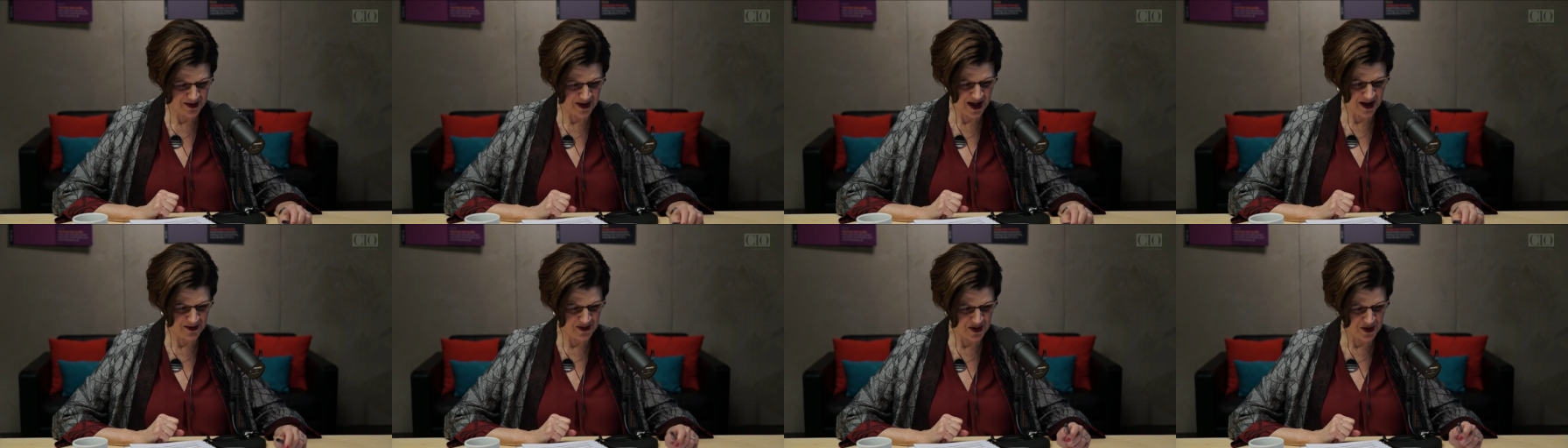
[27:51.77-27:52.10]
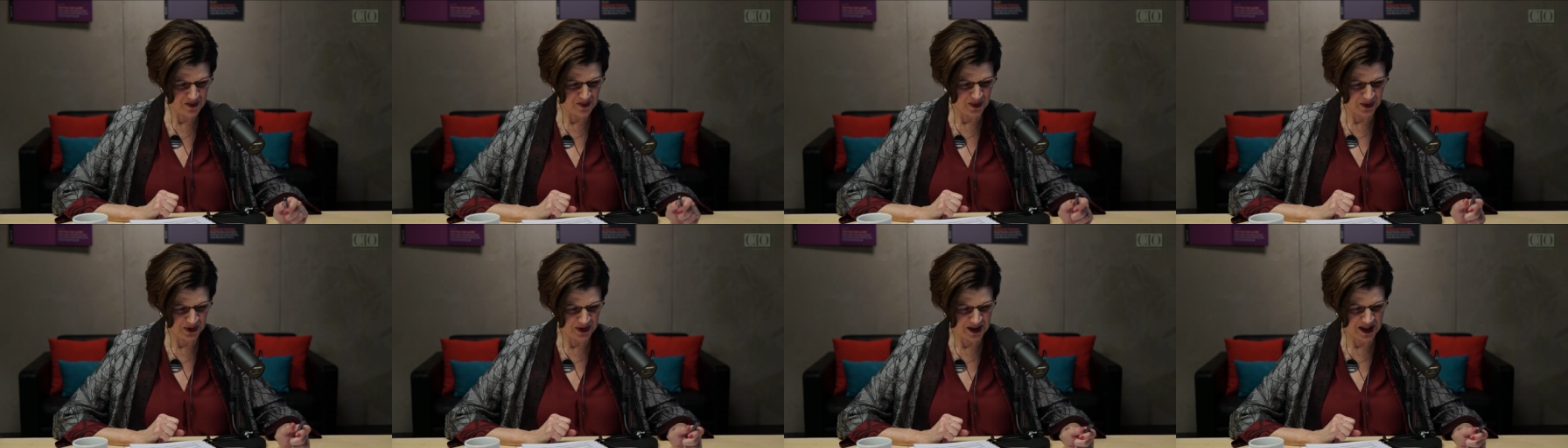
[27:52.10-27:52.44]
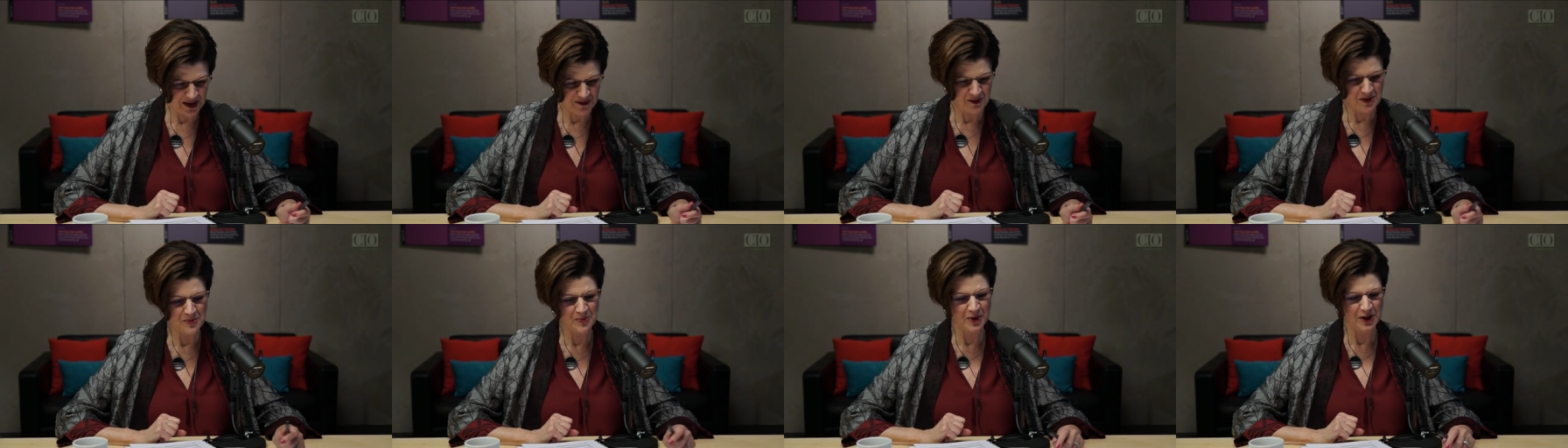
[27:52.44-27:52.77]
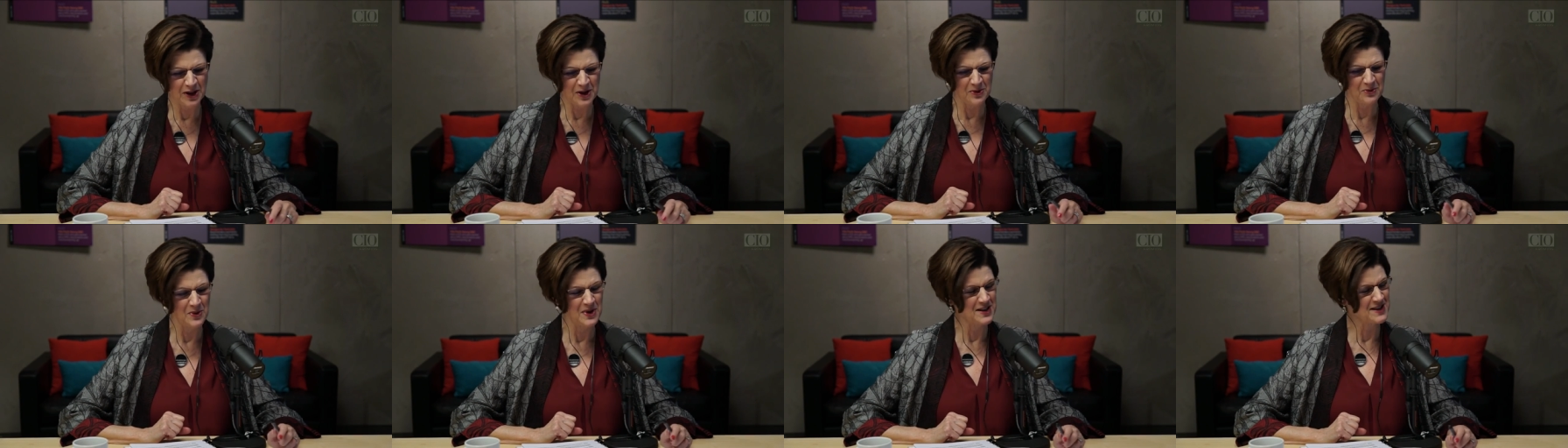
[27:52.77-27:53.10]
How did you put it?
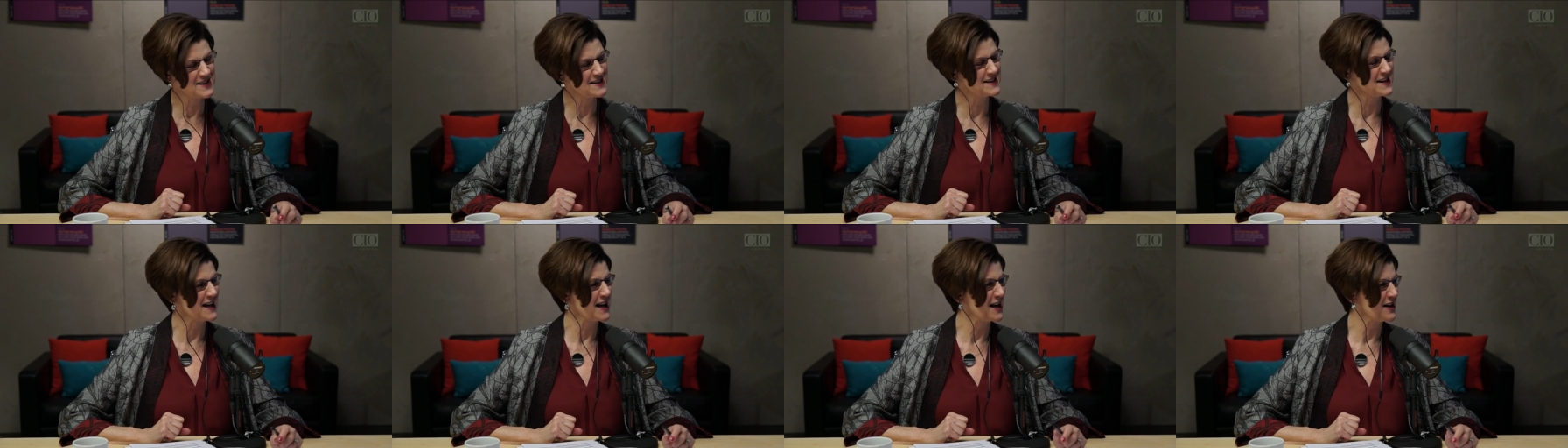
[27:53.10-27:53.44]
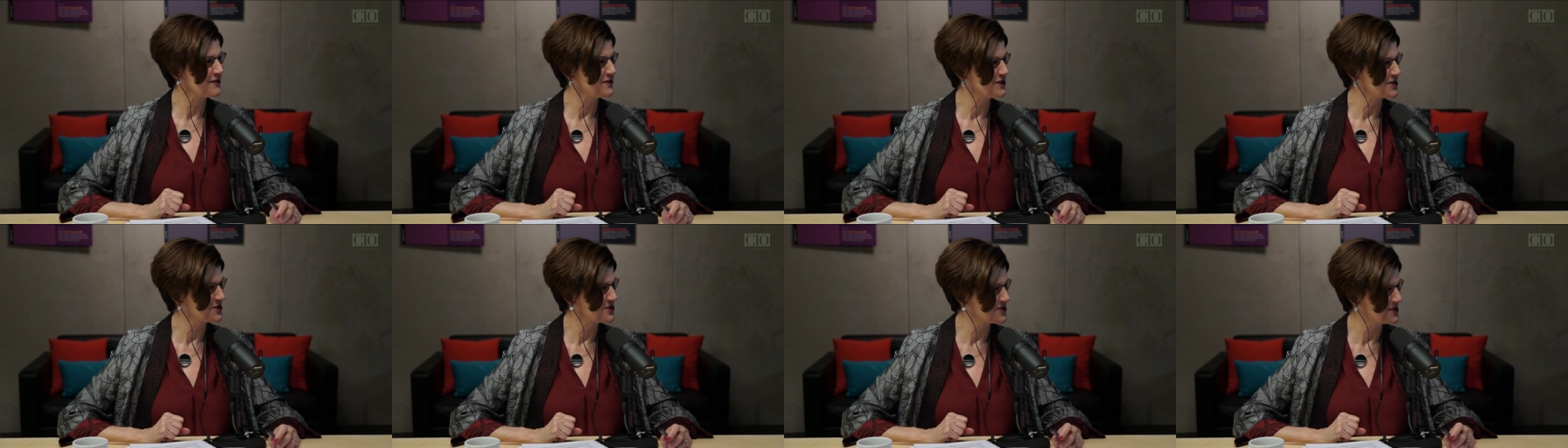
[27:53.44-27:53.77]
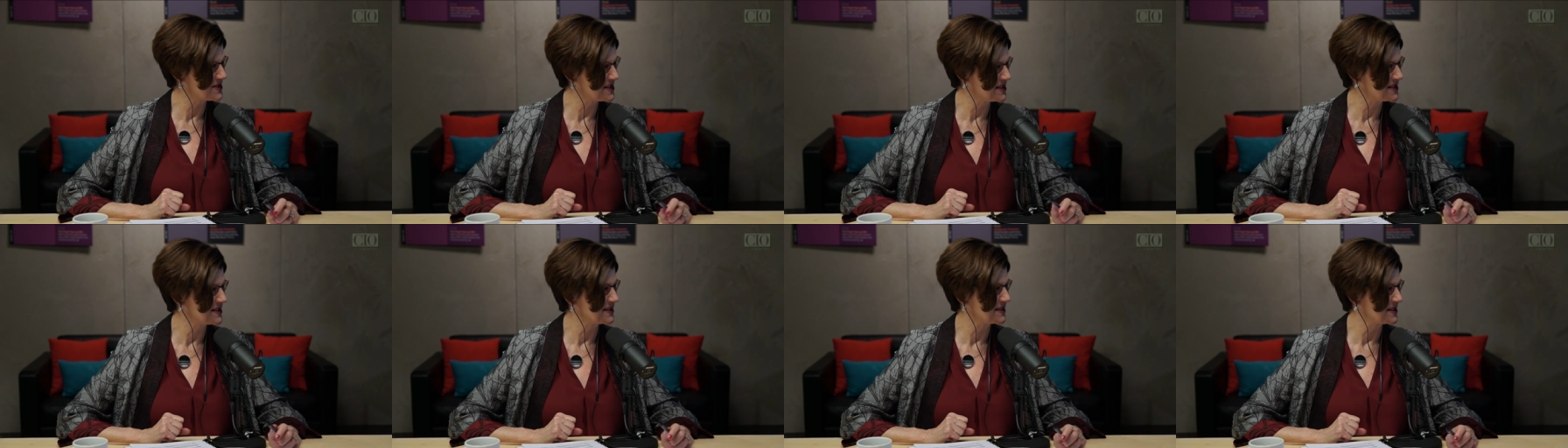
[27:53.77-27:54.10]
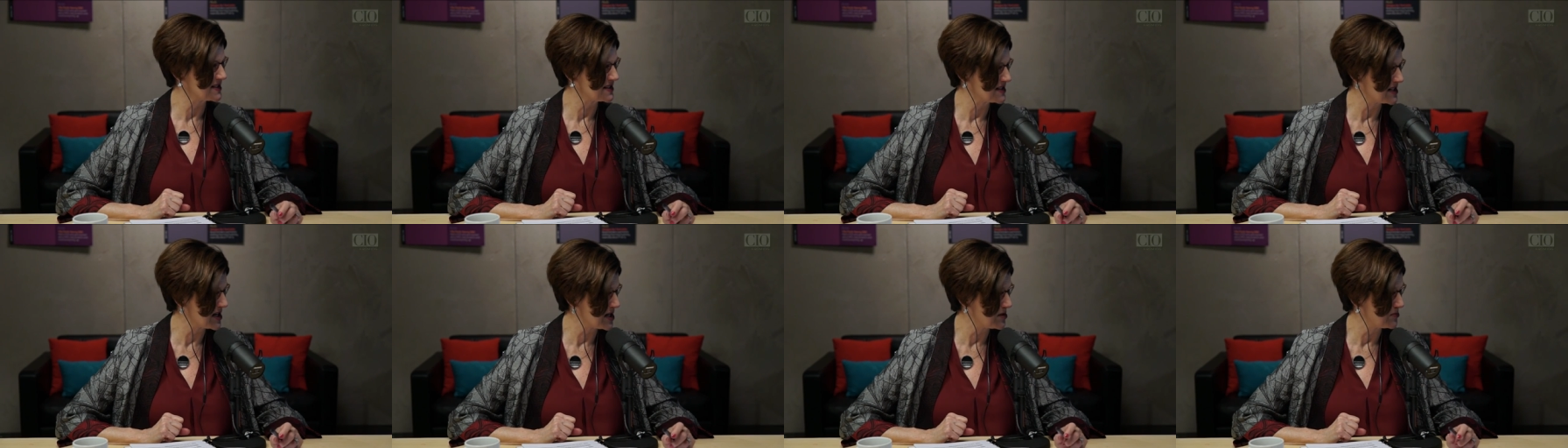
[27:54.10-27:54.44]
Everybody wants to have their seat at the
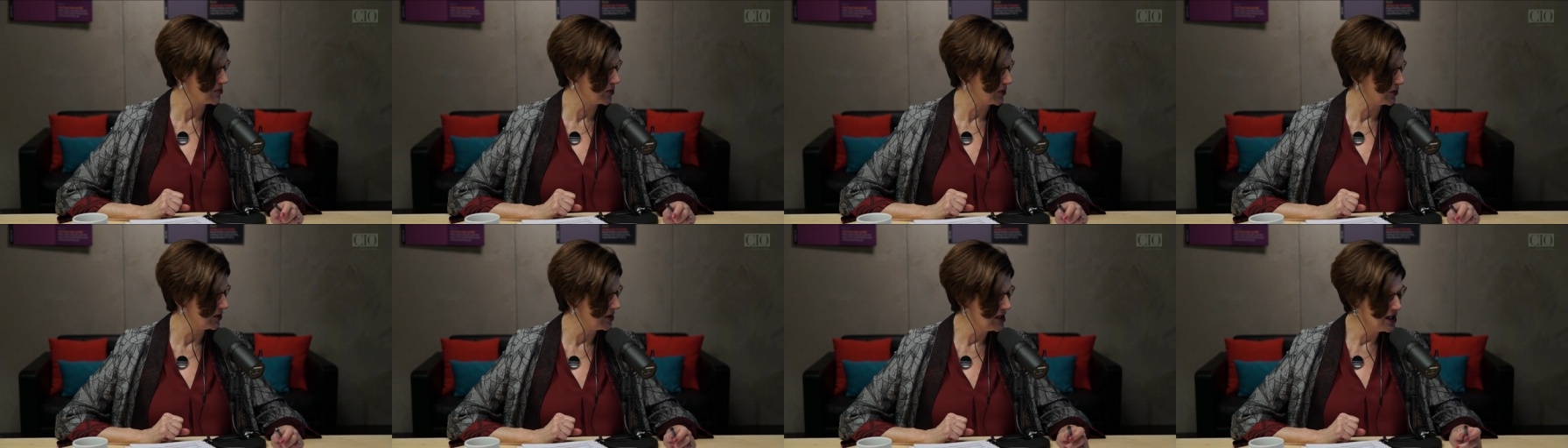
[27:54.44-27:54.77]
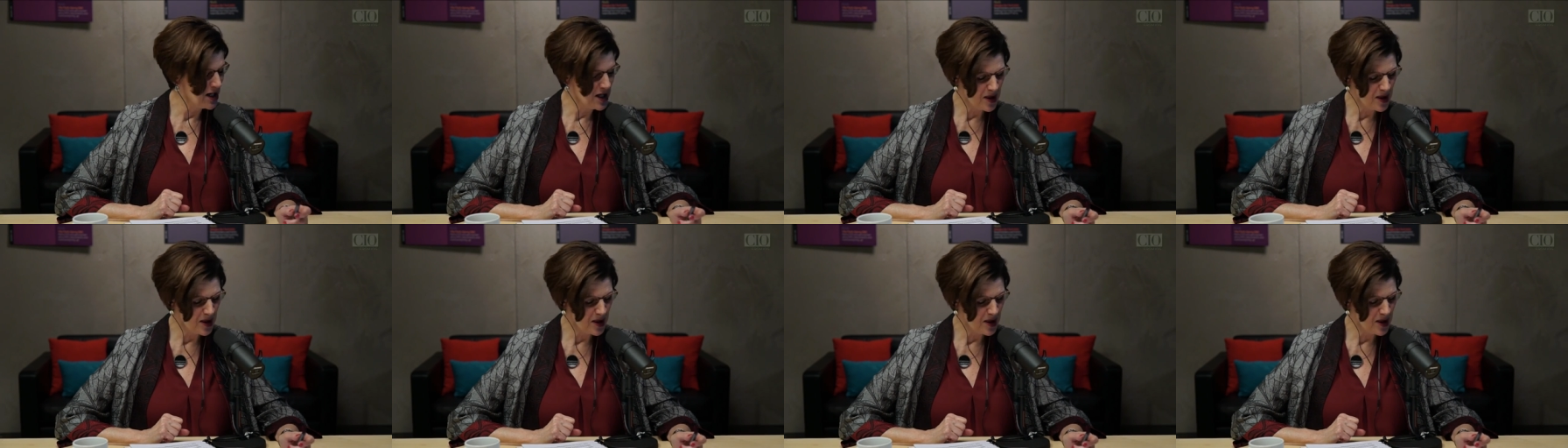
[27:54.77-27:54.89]
table.